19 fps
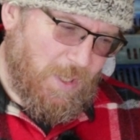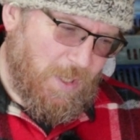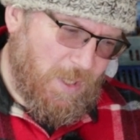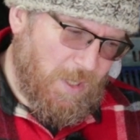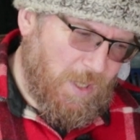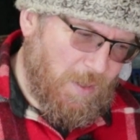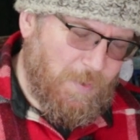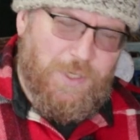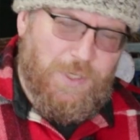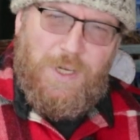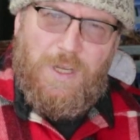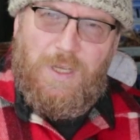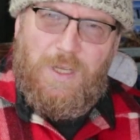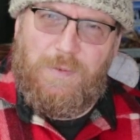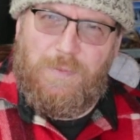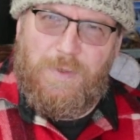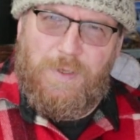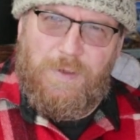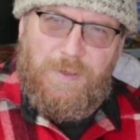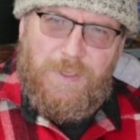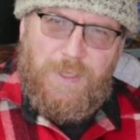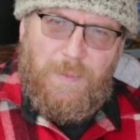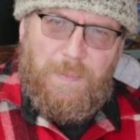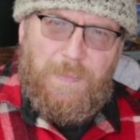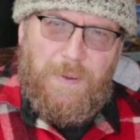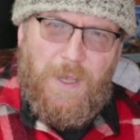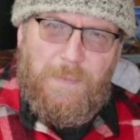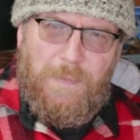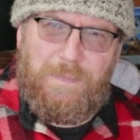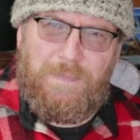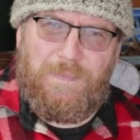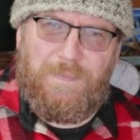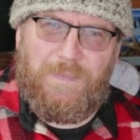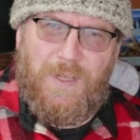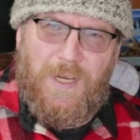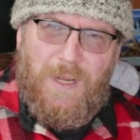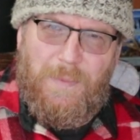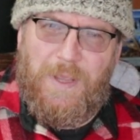And one night we were in the pub
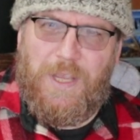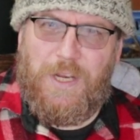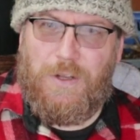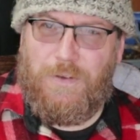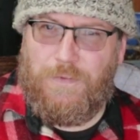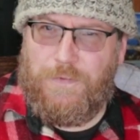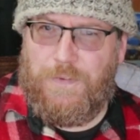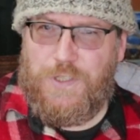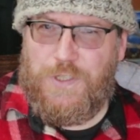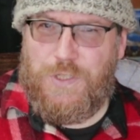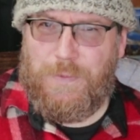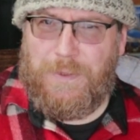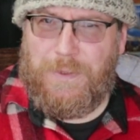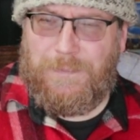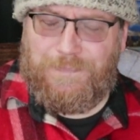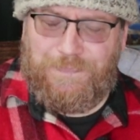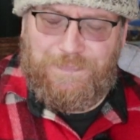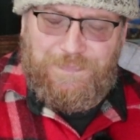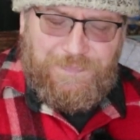and I met an old fisherman.